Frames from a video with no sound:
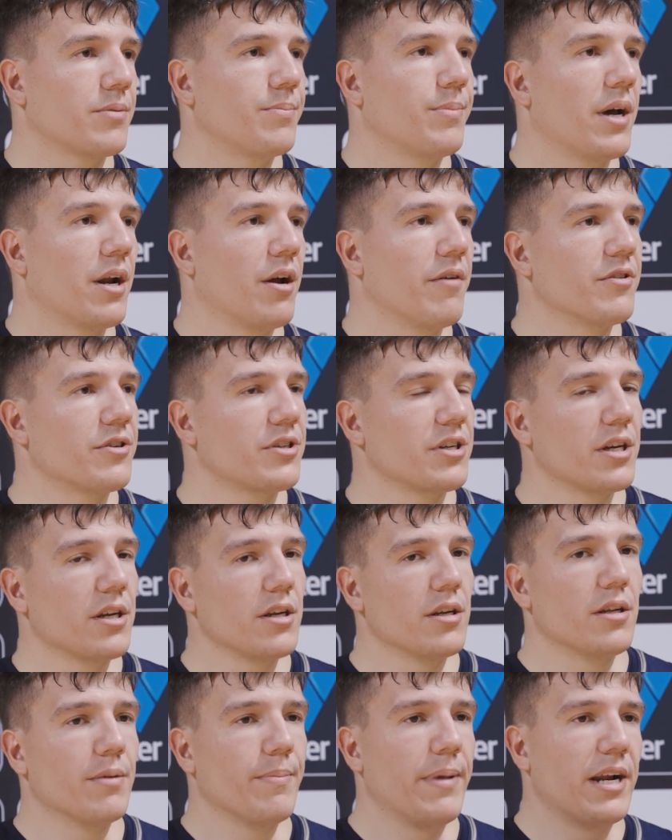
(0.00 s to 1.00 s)
But
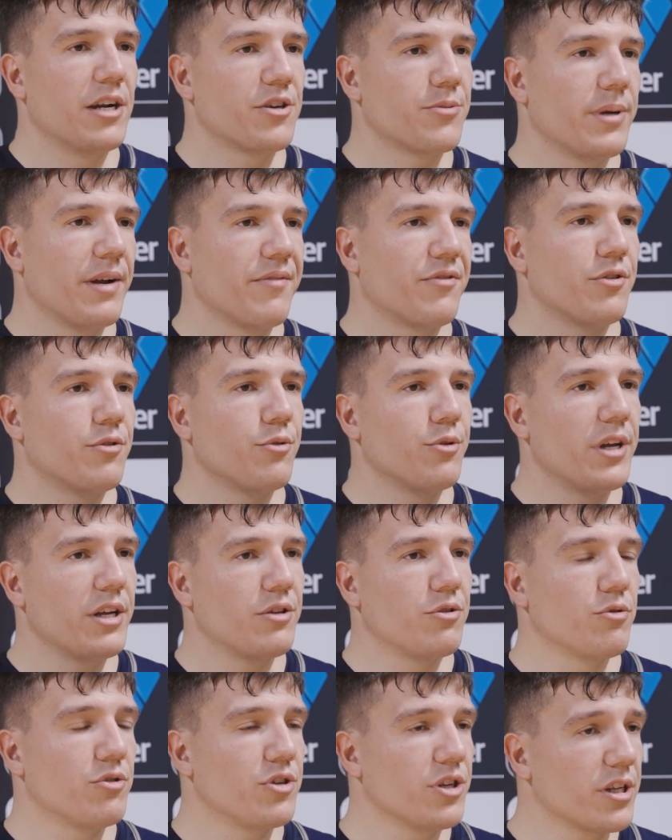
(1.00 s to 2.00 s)
obviously, the management have to do their
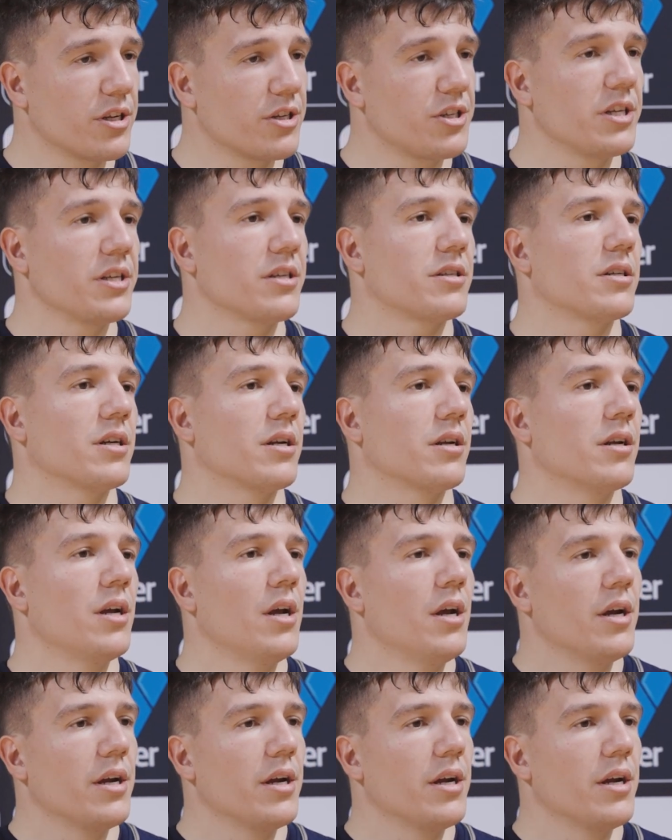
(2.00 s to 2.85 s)
due diligence and